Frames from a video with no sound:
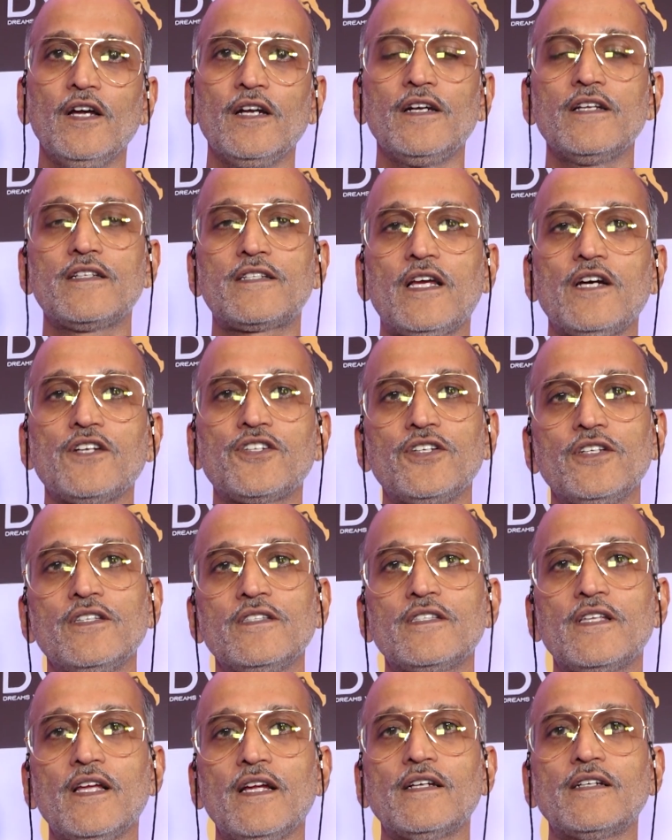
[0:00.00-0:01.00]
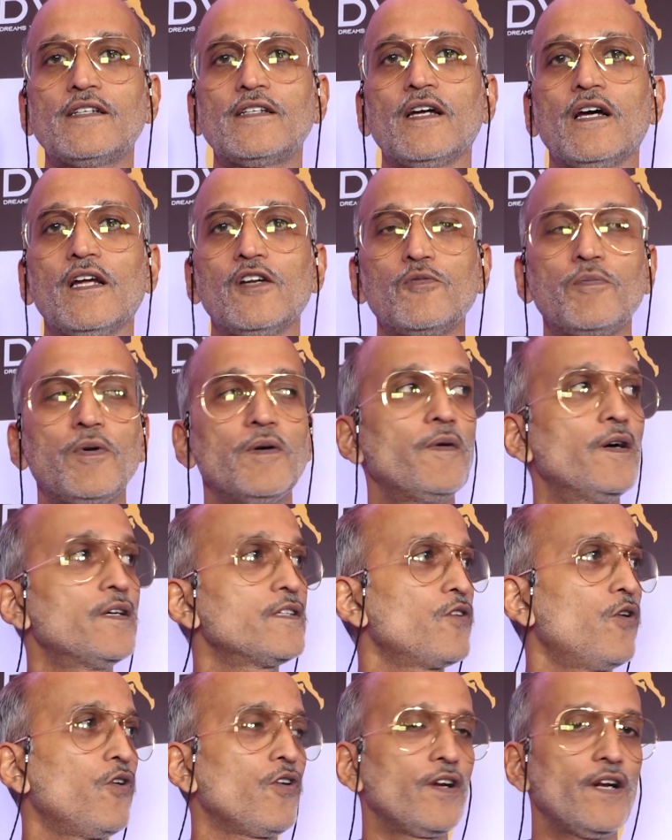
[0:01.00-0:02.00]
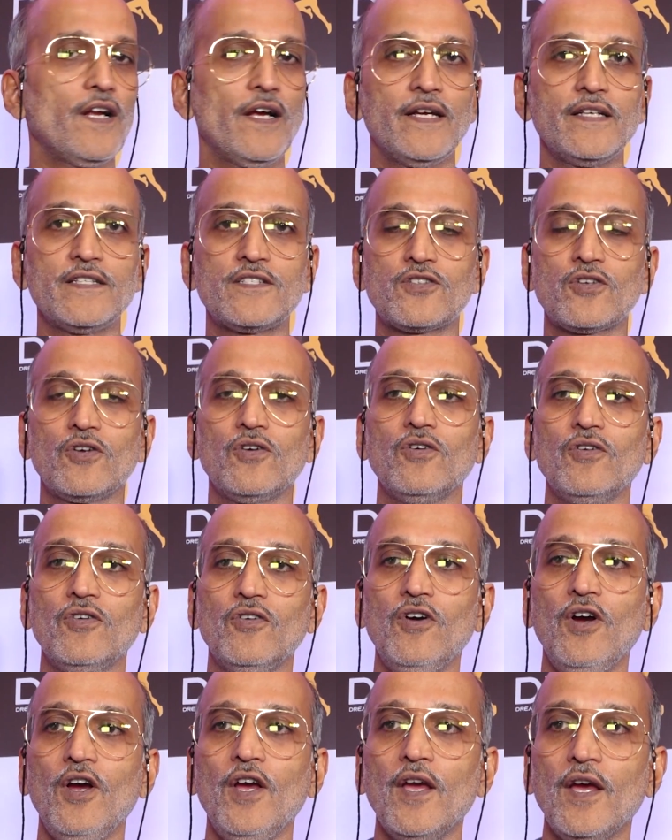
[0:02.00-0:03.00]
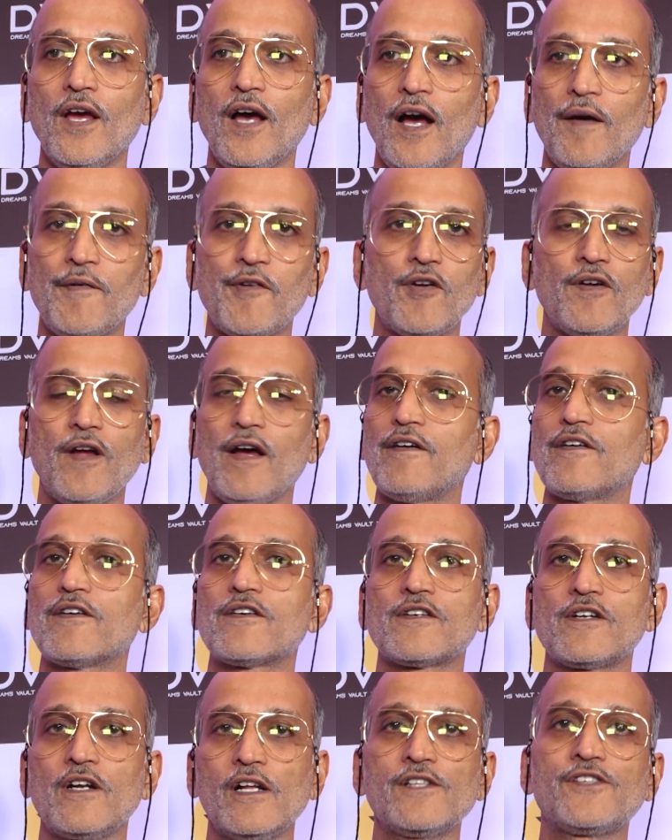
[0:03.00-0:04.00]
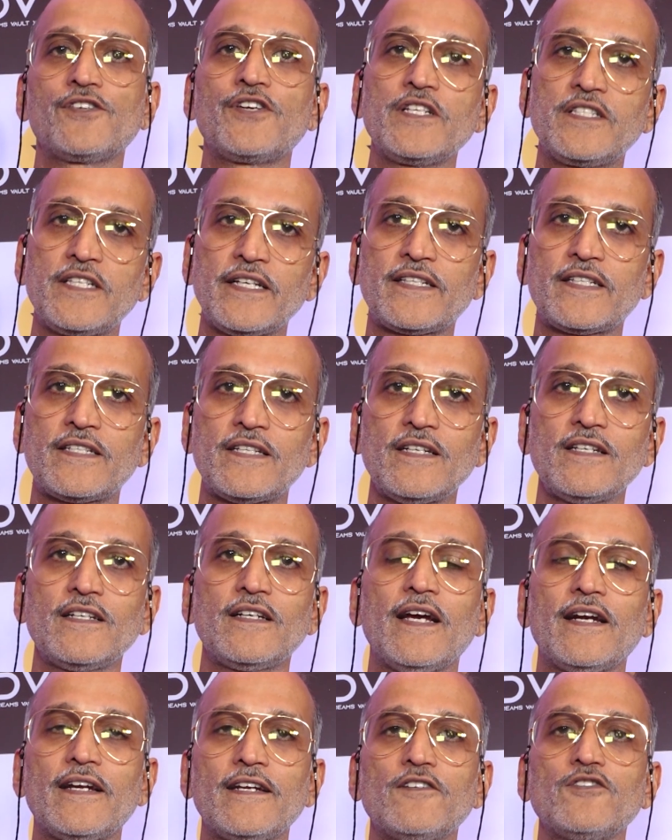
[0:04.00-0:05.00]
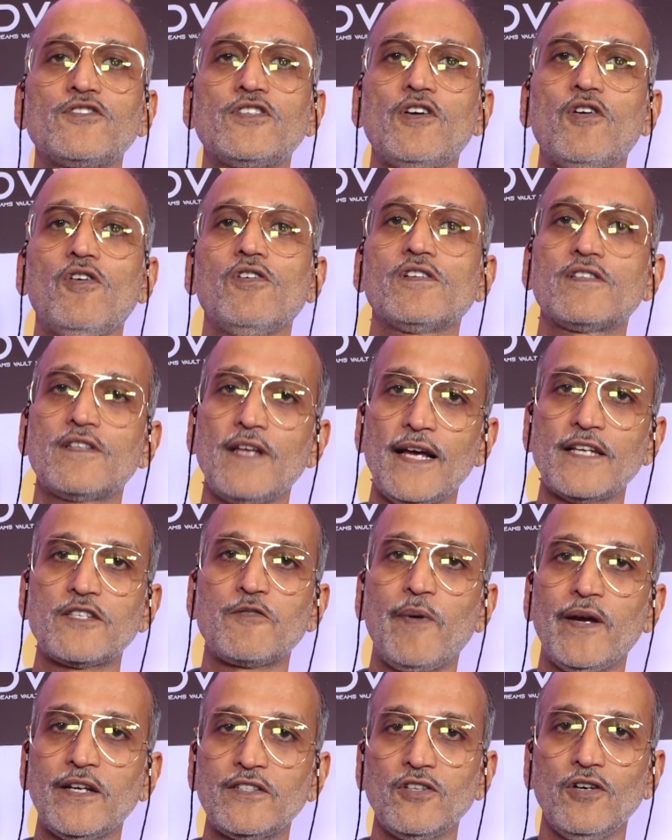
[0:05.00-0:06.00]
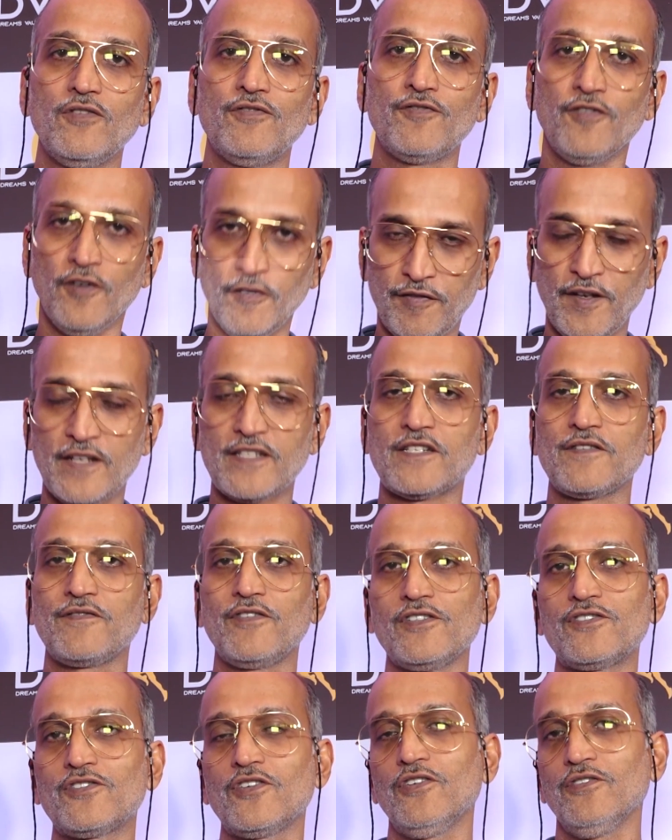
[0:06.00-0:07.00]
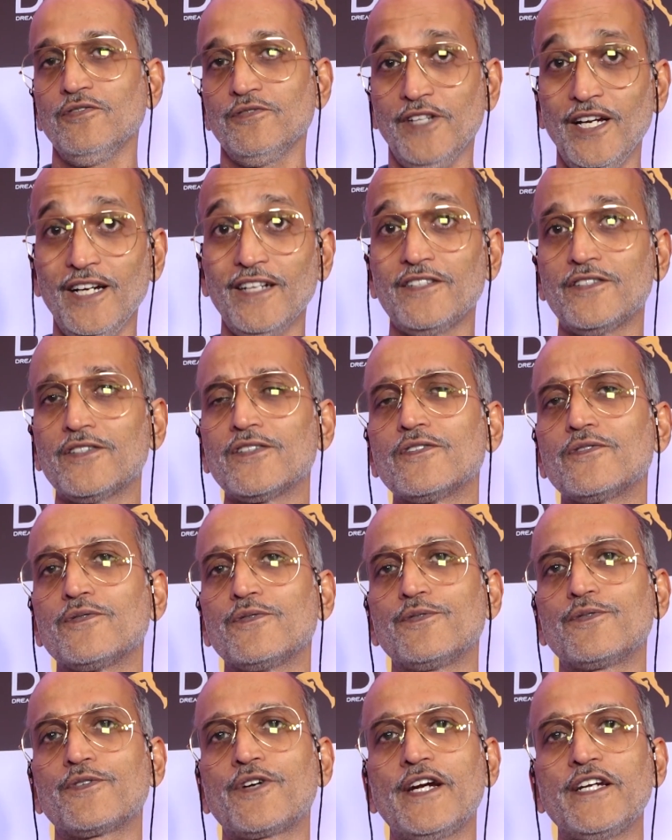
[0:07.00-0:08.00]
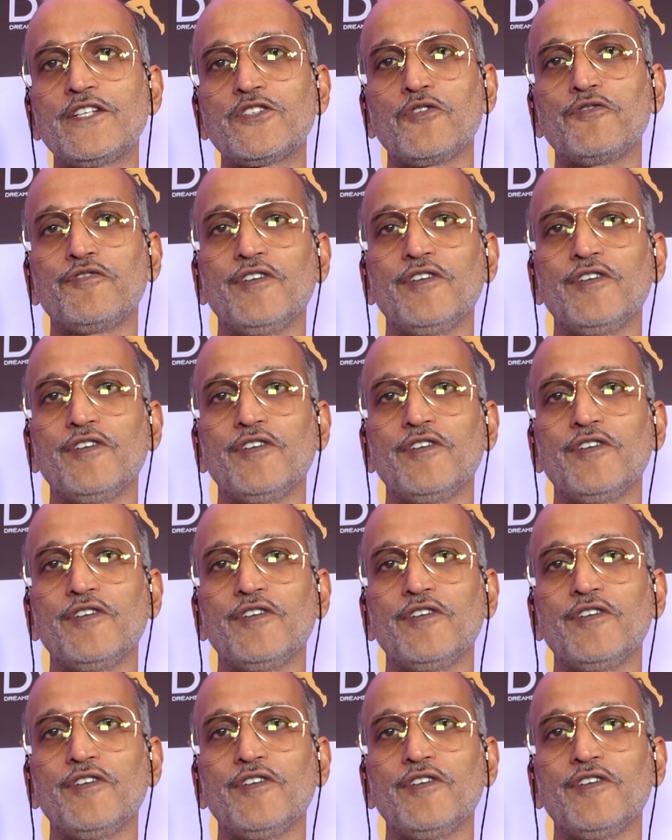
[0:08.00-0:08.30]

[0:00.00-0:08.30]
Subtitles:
discussions that Anupama has organized. So I mean, a real 360, getting to see all aspects of a festival. So yeah, great so